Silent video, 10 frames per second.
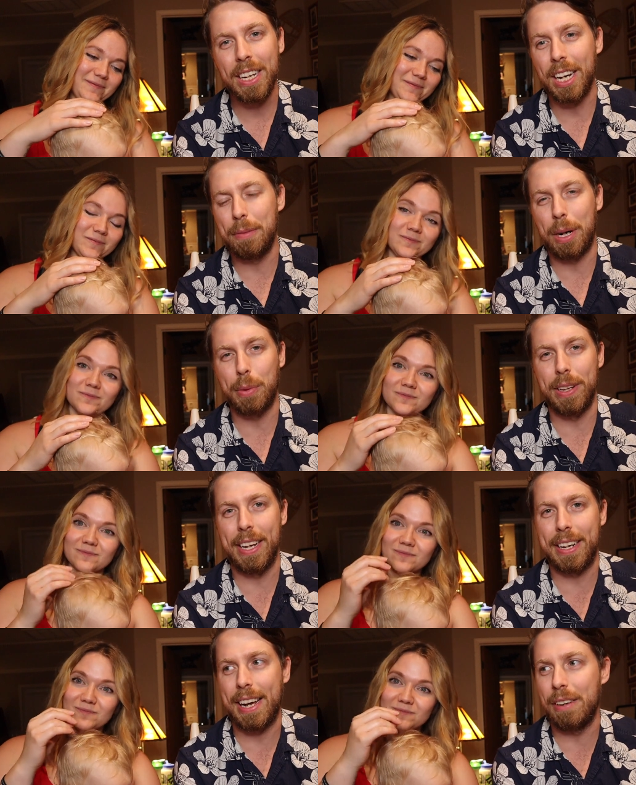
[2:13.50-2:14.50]
Speaker 1: Um, I wear the
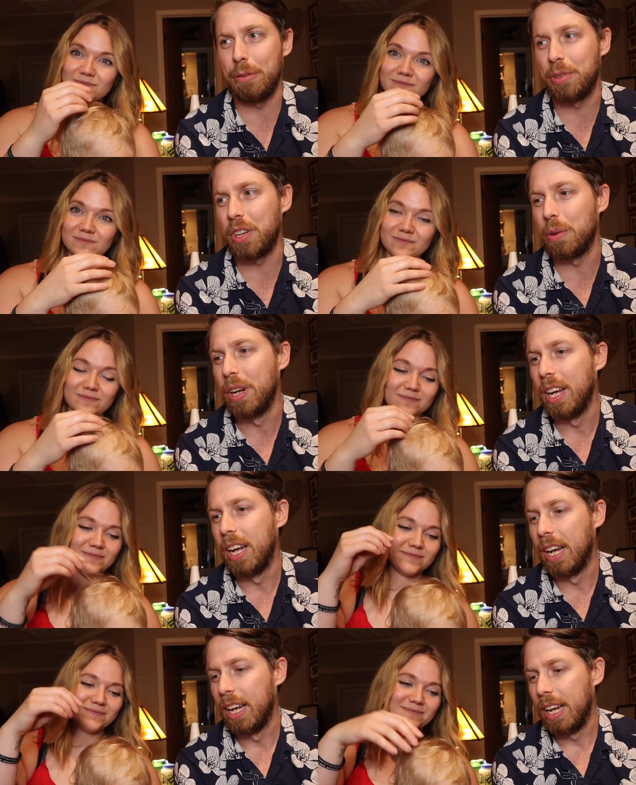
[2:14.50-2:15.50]
heck out of them. So
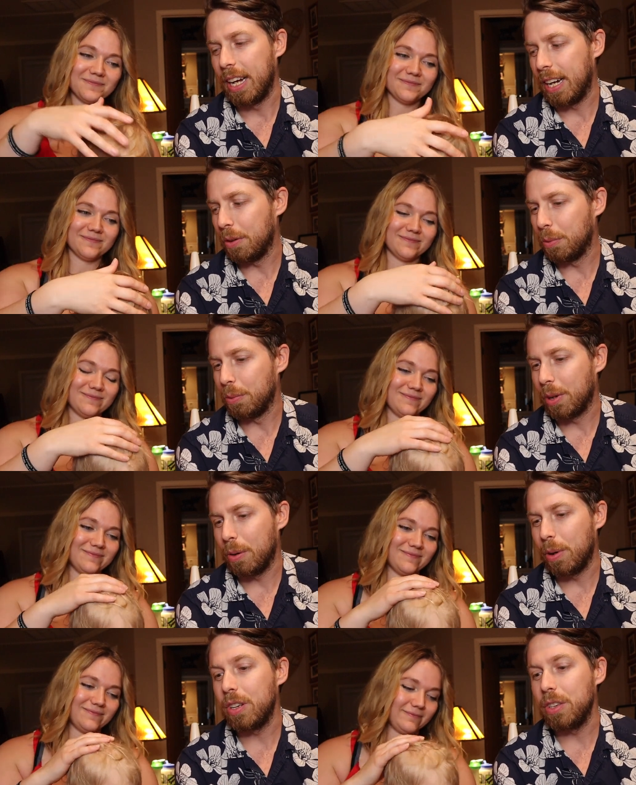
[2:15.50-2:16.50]
uh, what I
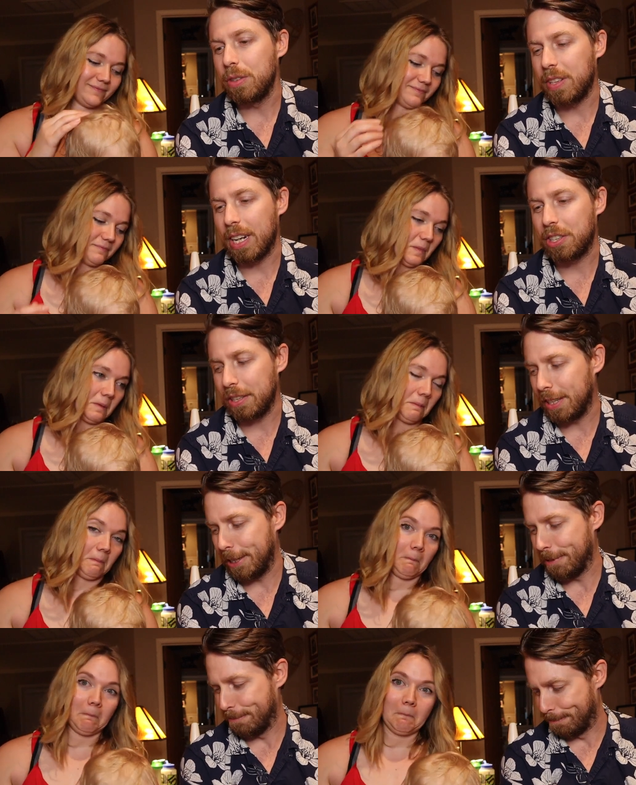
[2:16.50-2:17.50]
want to do is
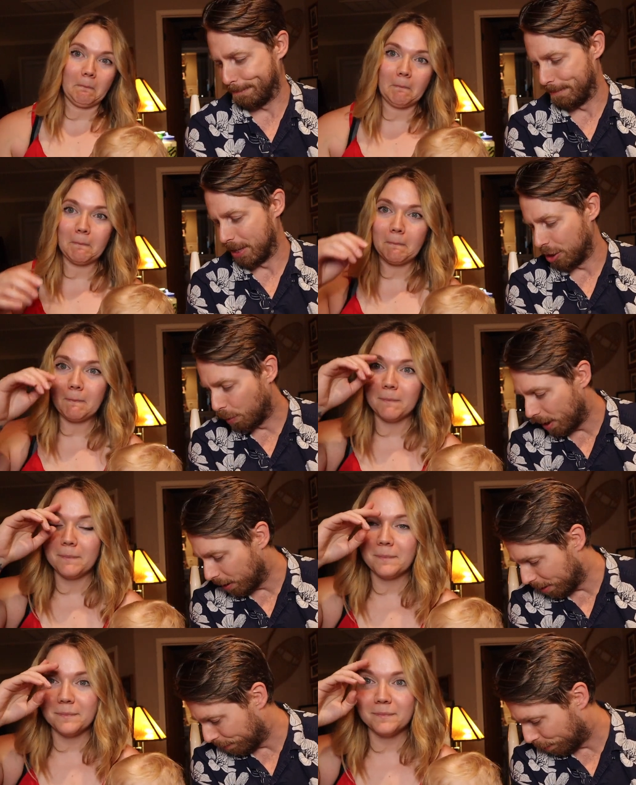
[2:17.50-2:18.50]
actually, don't worry, I'll get